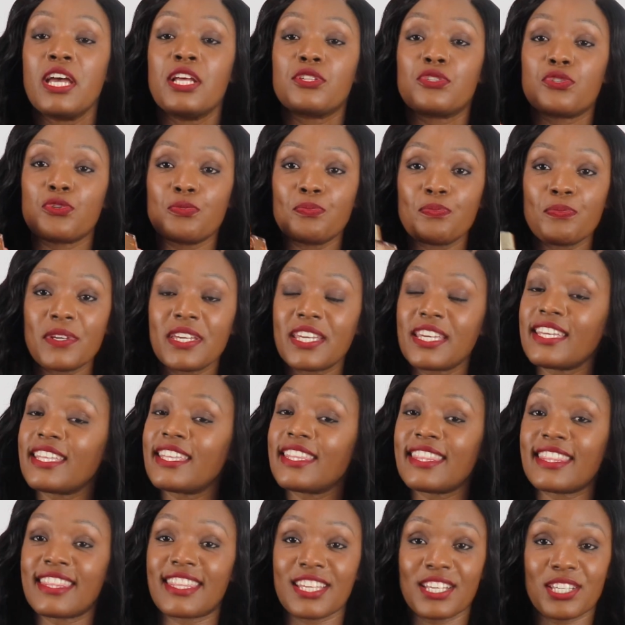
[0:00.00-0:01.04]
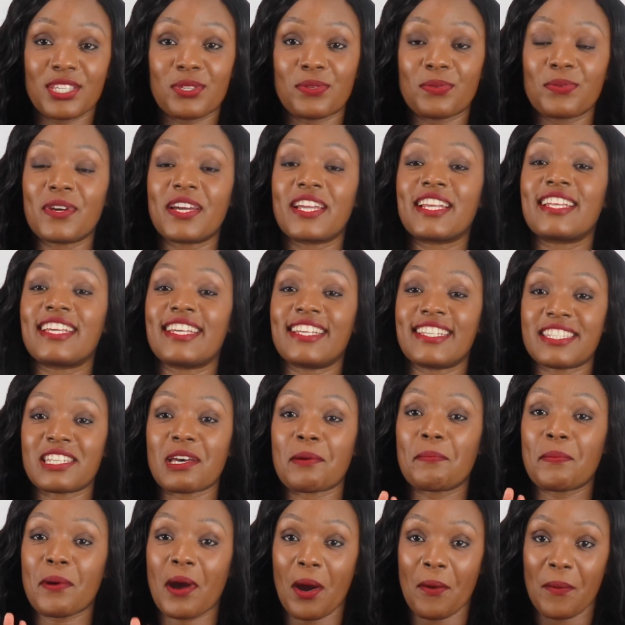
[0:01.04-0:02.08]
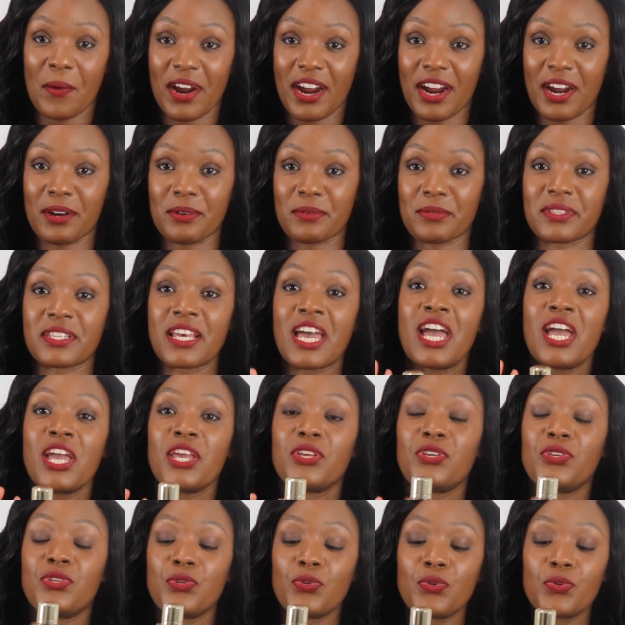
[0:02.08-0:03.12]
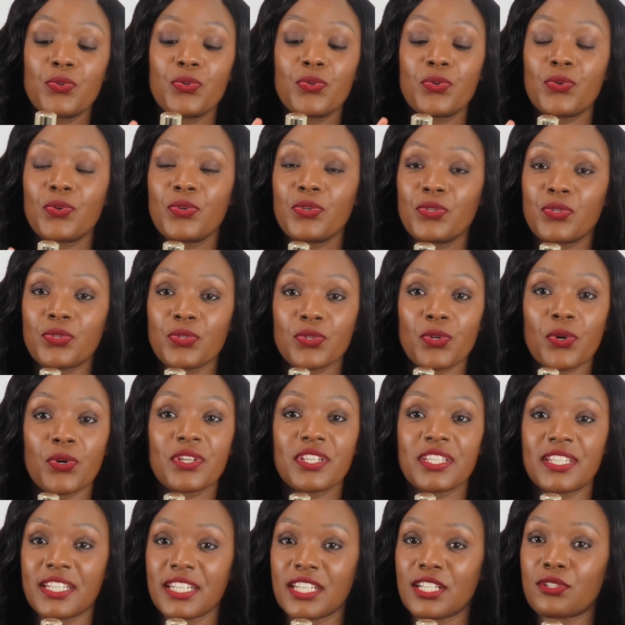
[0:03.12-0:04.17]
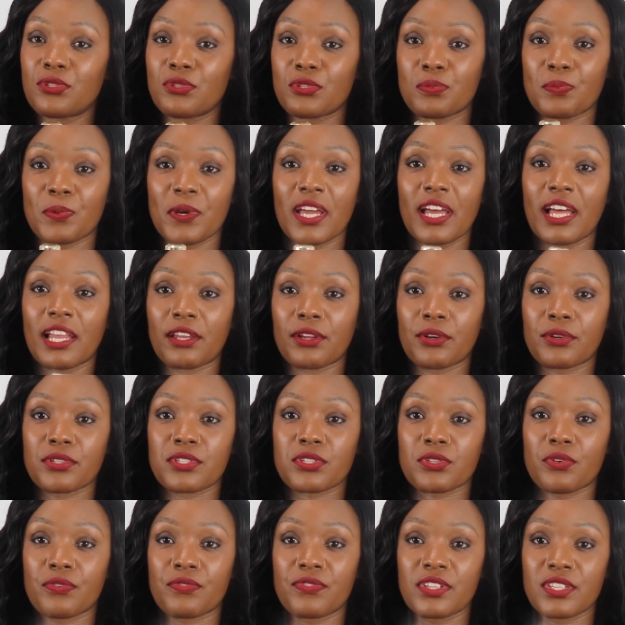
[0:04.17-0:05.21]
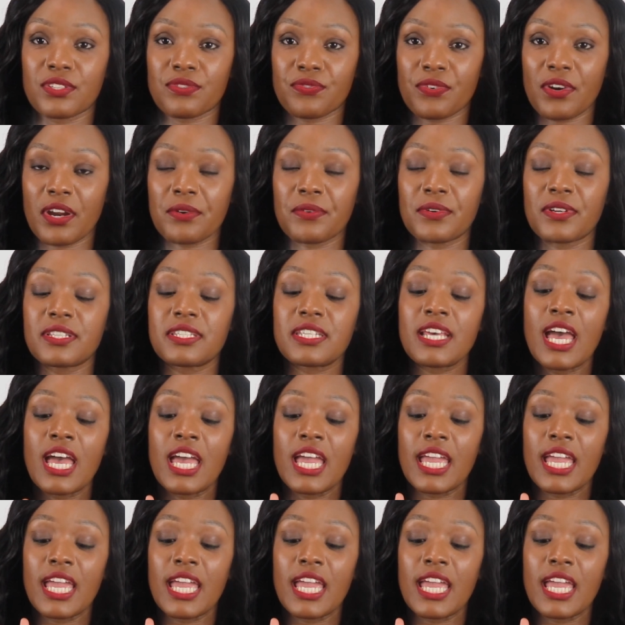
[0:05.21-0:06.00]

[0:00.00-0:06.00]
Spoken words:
To me, this one is a powerhouse. You do not need to spray a lot of this fragrance.